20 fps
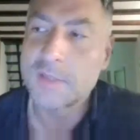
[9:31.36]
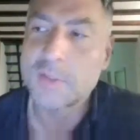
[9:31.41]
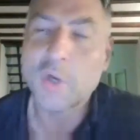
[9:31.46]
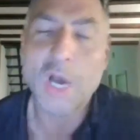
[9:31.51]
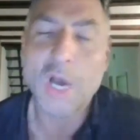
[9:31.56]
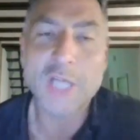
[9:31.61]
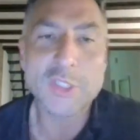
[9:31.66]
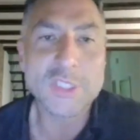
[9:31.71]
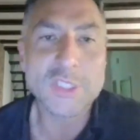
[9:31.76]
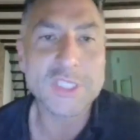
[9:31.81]
The
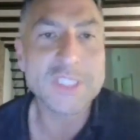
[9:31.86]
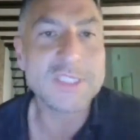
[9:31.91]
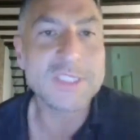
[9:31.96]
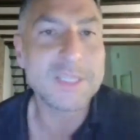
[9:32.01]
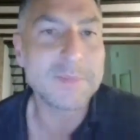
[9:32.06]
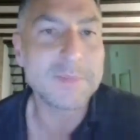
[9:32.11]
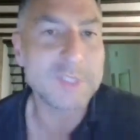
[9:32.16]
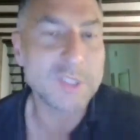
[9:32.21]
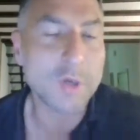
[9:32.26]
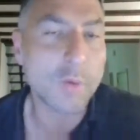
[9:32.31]
address
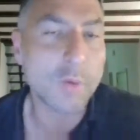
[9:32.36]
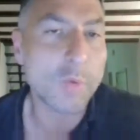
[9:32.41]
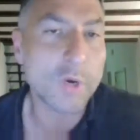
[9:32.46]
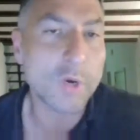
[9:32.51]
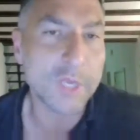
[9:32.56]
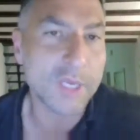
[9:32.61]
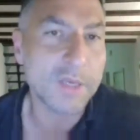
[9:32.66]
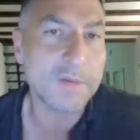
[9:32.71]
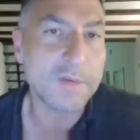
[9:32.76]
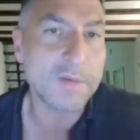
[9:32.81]
system is not
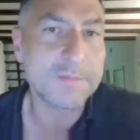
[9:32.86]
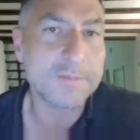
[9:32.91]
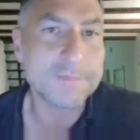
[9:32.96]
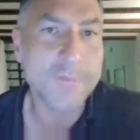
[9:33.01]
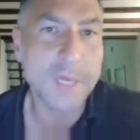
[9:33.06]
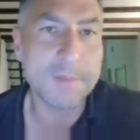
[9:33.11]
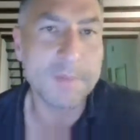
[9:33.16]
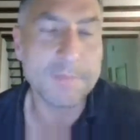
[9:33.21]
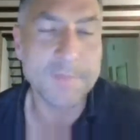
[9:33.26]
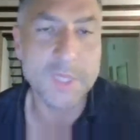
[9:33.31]
working,
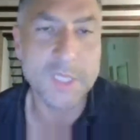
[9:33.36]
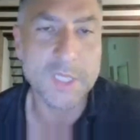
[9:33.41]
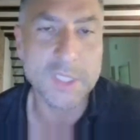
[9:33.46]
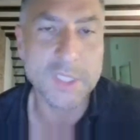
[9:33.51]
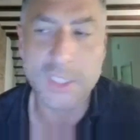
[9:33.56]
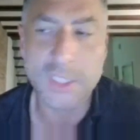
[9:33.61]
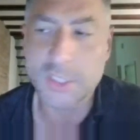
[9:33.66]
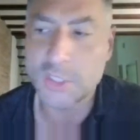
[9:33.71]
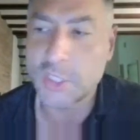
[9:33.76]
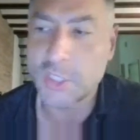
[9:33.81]
right?
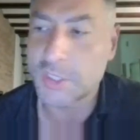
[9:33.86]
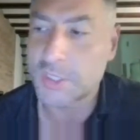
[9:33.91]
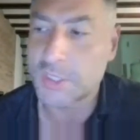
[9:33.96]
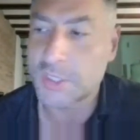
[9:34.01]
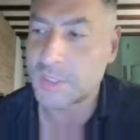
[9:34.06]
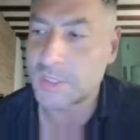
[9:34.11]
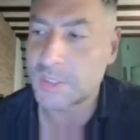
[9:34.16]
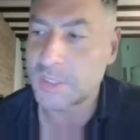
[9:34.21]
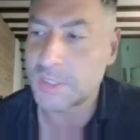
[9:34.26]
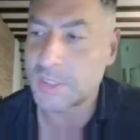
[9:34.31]
It's
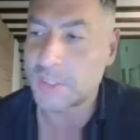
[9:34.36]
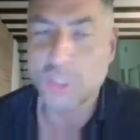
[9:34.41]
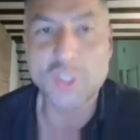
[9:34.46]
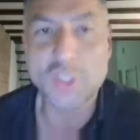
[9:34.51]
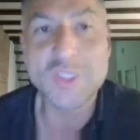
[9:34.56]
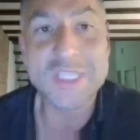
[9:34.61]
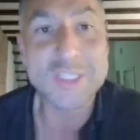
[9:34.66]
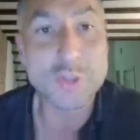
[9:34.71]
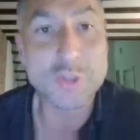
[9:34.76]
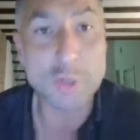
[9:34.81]
just
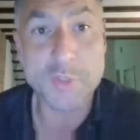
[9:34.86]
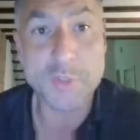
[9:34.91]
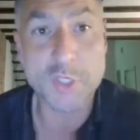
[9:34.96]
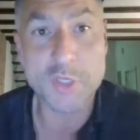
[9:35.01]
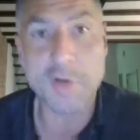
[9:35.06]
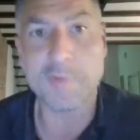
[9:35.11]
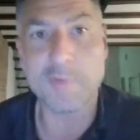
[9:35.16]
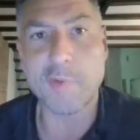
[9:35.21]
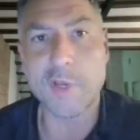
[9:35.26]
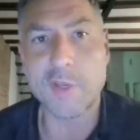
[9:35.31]
a
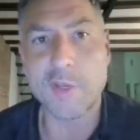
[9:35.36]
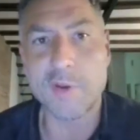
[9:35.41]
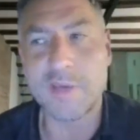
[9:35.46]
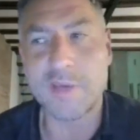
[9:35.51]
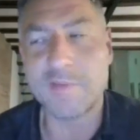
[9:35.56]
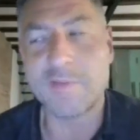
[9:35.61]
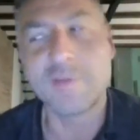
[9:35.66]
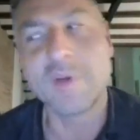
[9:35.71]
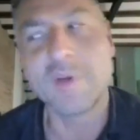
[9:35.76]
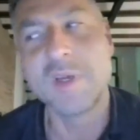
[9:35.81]
description of where you
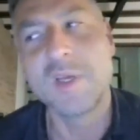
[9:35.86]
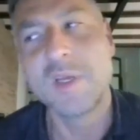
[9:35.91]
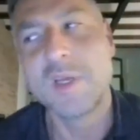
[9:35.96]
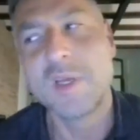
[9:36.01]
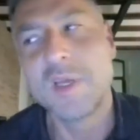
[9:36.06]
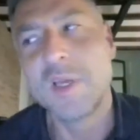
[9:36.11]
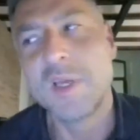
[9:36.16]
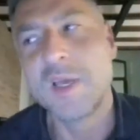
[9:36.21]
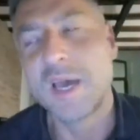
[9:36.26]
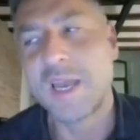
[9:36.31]
live.
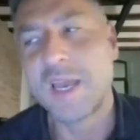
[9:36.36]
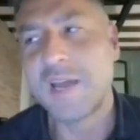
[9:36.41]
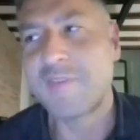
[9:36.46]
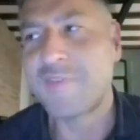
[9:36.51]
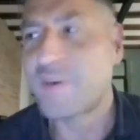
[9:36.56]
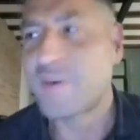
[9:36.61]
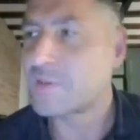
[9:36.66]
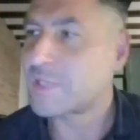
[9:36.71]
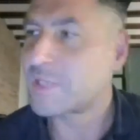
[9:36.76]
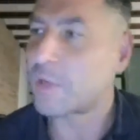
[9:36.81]
And I
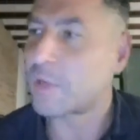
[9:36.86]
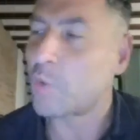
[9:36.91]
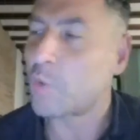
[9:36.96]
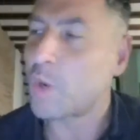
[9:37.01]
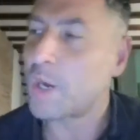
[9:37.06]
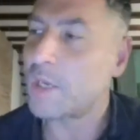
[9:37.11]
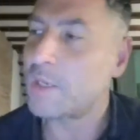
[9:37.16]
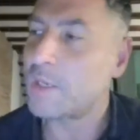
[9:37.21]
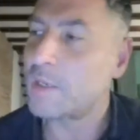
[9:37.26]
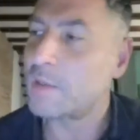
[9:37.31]
found that
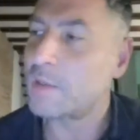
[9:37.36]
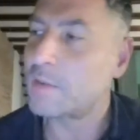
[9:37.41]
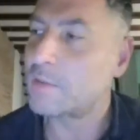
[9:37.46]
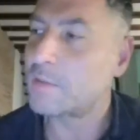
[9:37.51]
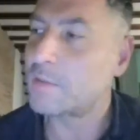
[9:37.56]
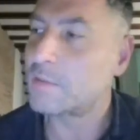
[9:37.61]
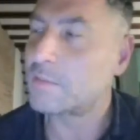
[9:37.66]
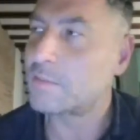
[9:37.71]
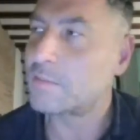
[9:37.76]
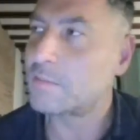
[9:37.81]
quite
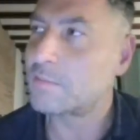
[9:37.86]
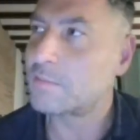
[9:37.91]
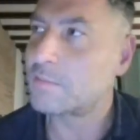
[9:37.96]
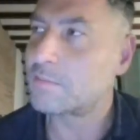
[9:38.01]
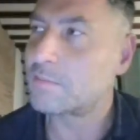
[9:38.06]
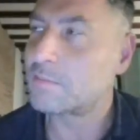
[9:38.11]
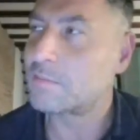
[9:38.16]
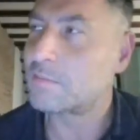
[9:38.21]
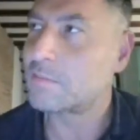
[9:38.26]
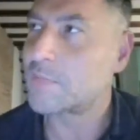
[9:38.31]

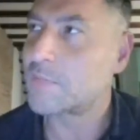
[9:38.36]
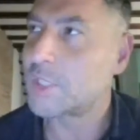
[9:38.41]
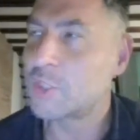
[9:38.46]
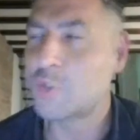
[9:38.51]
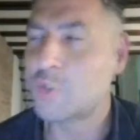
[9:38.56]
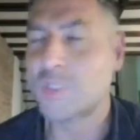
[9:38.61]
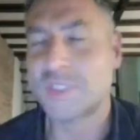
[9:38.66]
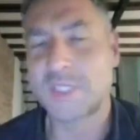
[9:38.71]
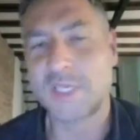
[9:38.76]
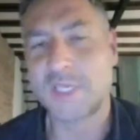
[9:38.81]

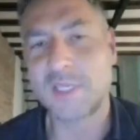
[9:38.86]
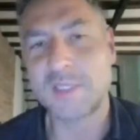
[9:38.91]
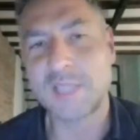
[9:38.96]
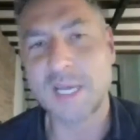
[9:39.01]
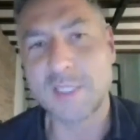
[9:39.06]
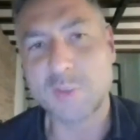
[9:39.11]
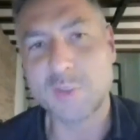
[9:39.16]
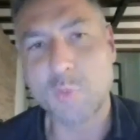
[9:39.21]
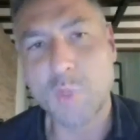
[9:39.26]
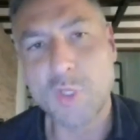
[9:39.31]
interesting
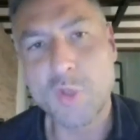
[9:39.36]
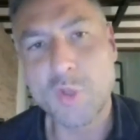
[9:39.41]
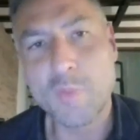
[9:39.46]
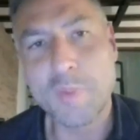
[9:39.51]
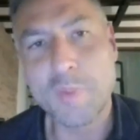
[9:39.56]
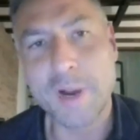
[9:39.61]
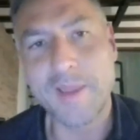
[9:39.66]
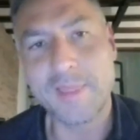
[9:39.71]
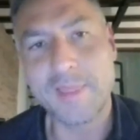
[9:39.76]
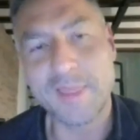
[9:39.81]
that when you
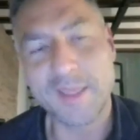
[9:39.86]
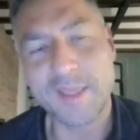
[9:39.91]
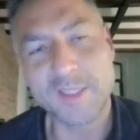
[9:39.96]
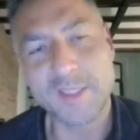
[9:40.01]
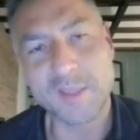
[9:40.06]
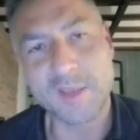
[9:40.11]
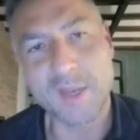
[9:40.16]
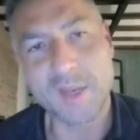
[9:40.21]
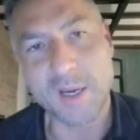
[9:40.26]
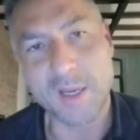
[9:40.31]
buy things
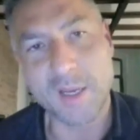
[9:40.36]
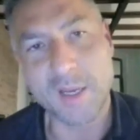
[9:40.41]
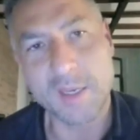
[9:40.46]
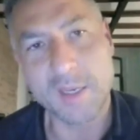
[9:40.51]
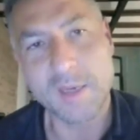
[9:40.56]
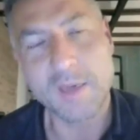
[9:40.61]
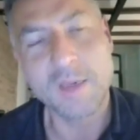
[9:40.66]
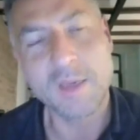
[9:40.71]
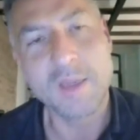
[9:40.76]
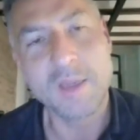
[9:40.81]

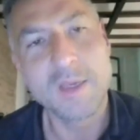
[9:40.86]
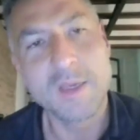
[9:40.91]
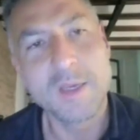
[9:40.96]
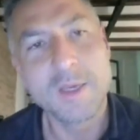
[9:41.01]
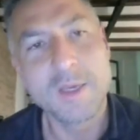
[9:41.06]
online,